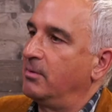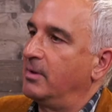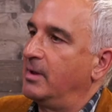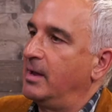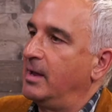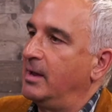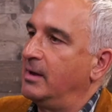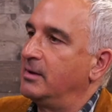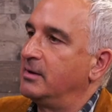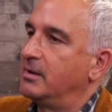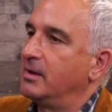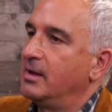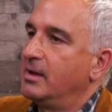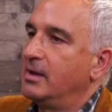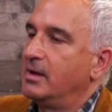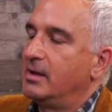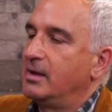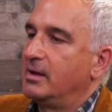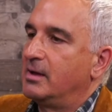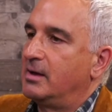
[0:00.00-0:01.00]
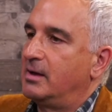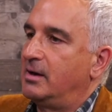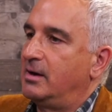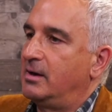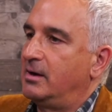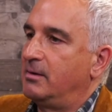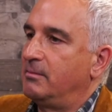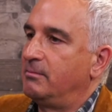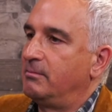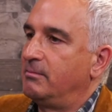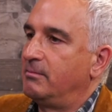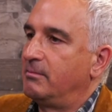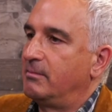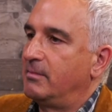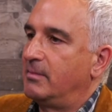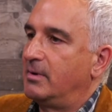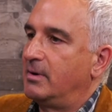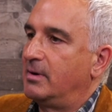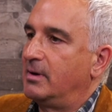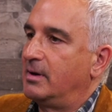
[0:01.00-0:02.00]
Mm-hmm. And um,
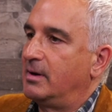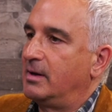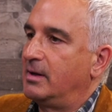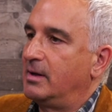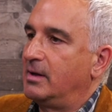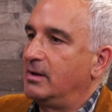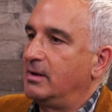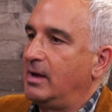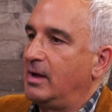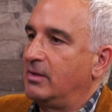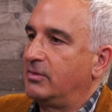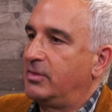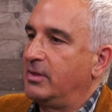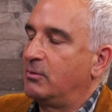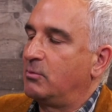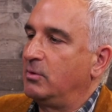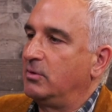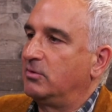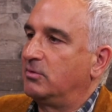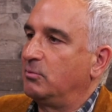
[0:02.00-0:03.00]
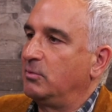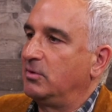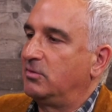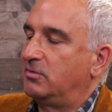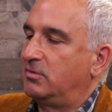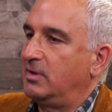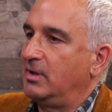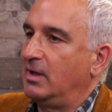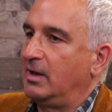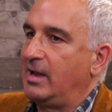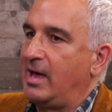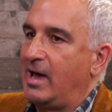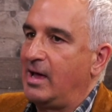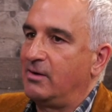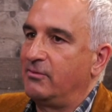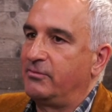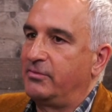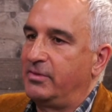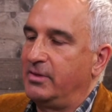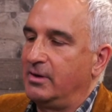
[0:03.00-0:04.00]
I think we, we see a lot
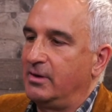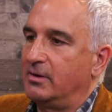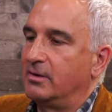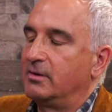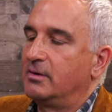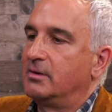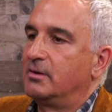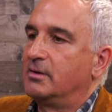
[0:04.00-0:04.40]
of the,